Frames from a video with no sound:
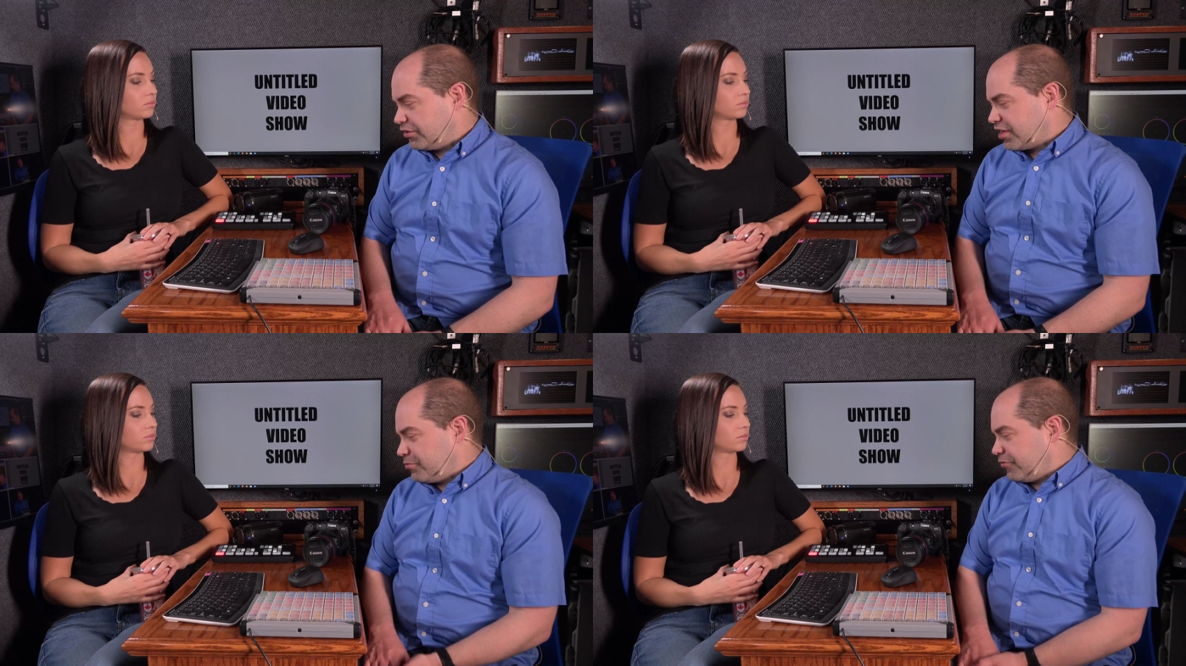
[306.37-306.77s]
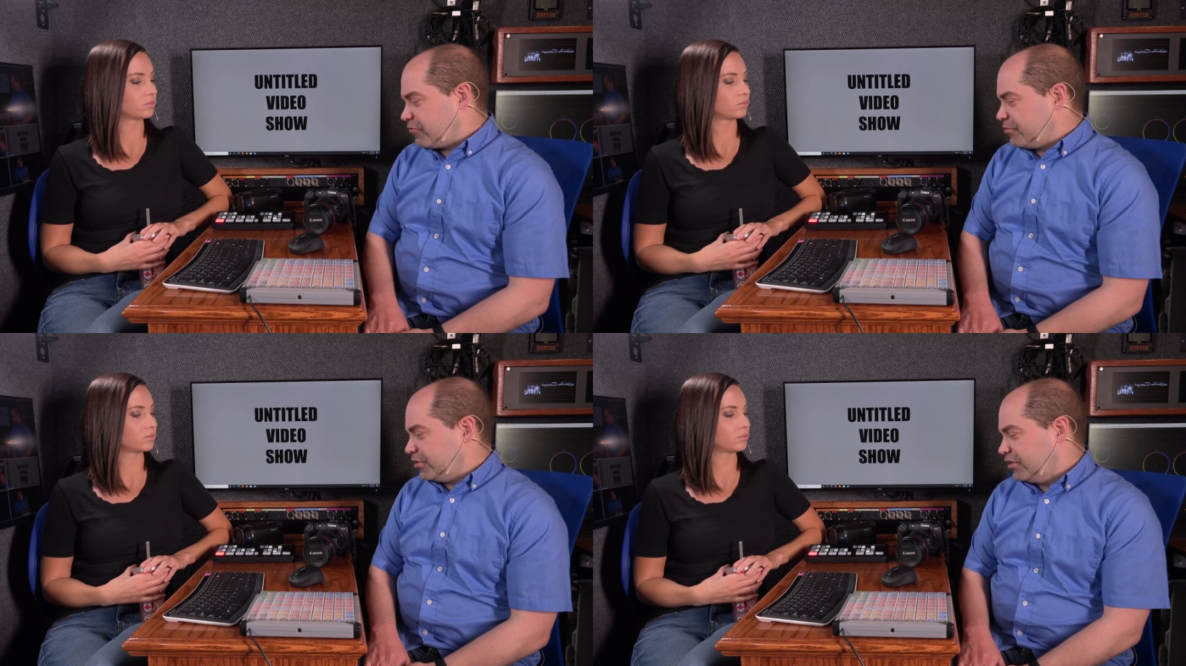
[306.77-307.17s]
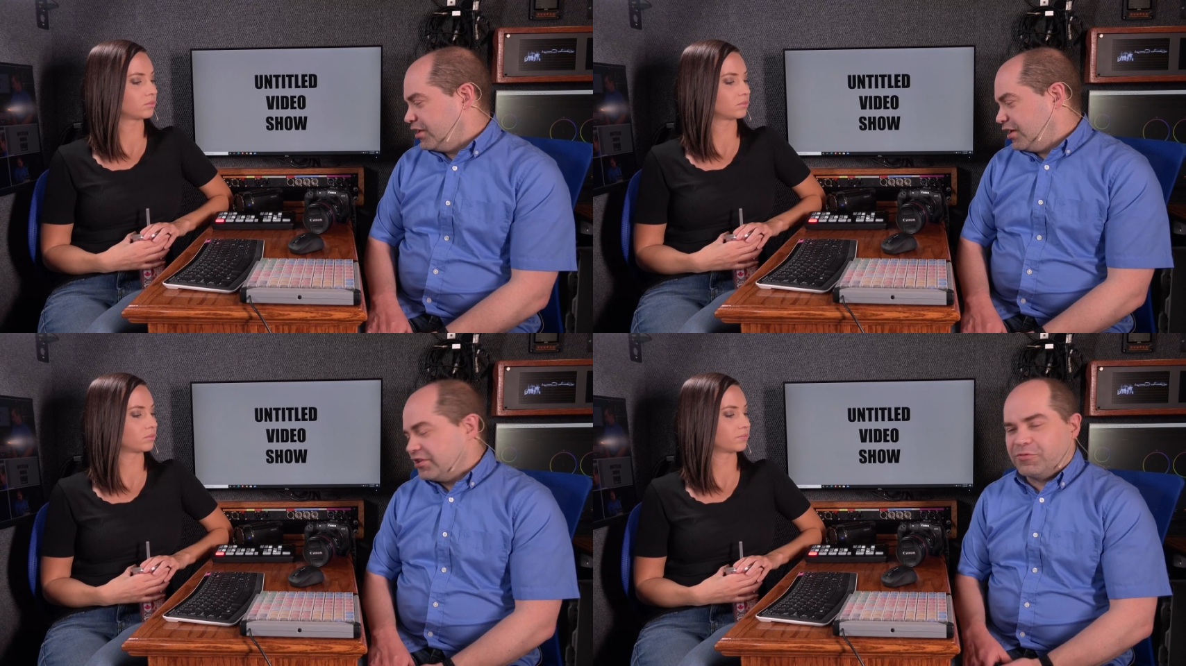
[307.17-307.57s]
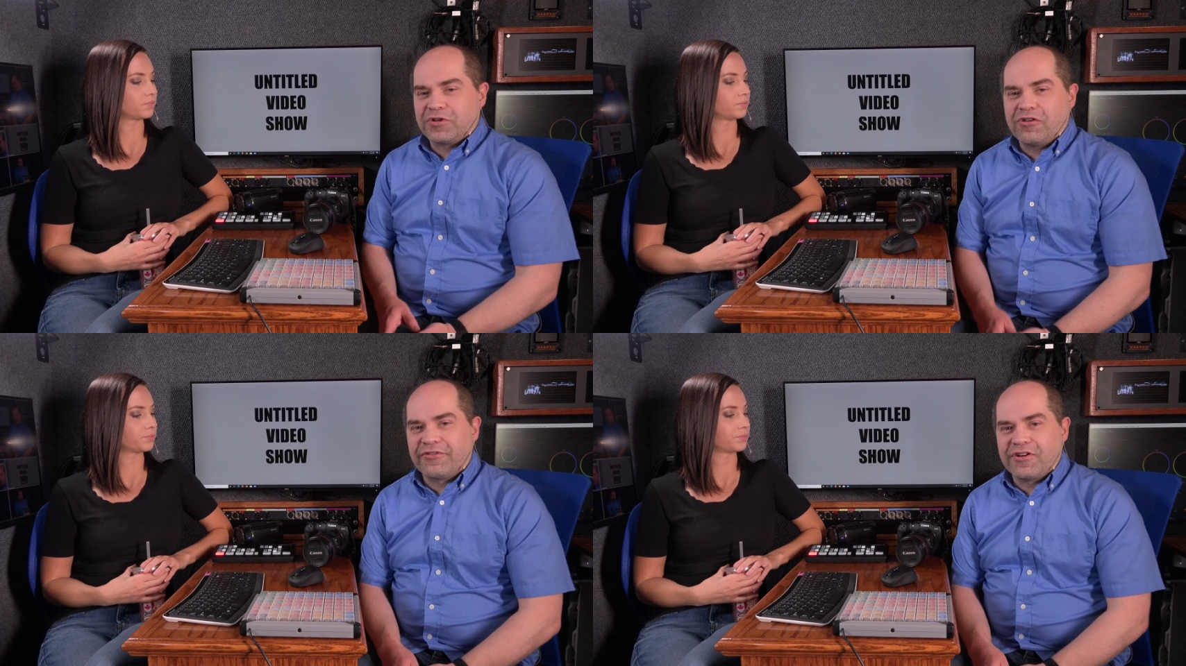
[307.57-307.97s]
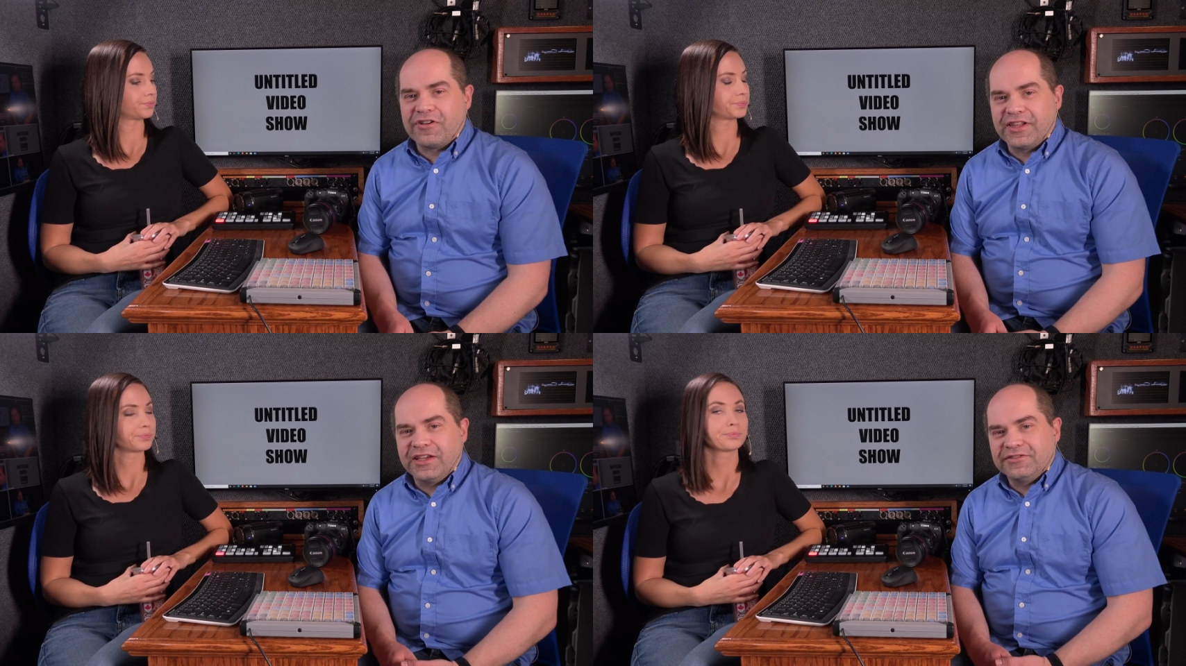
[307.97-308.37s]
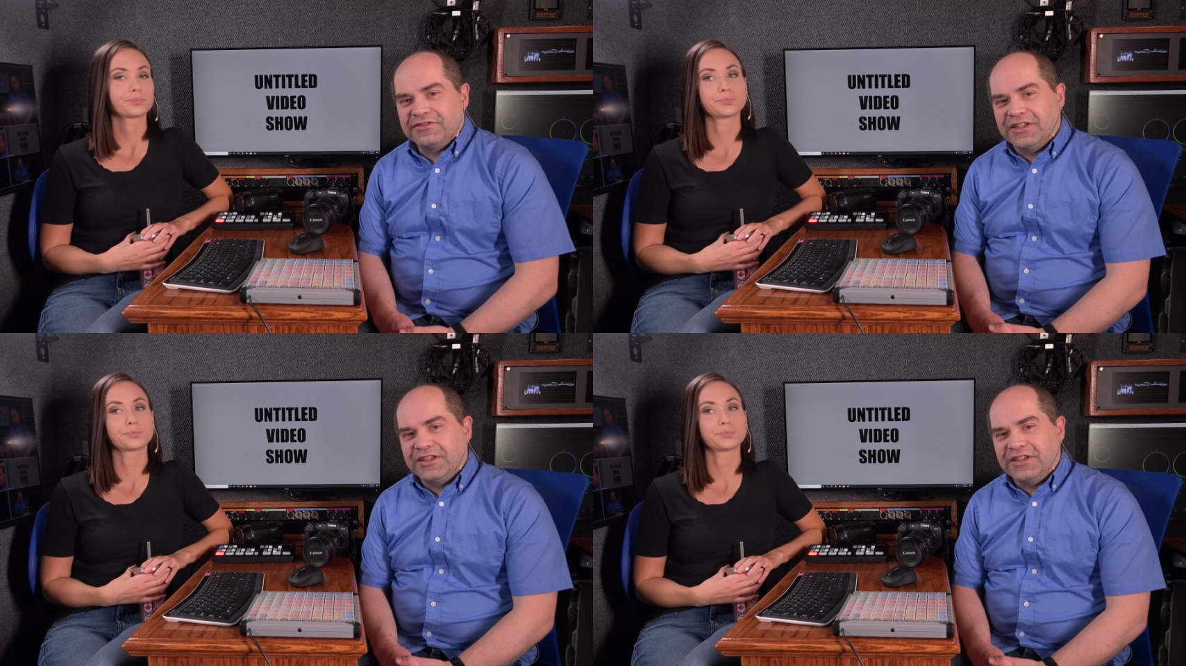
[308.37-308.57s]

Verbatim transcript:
Speaker 1: this type of equipment, so we'll go over all that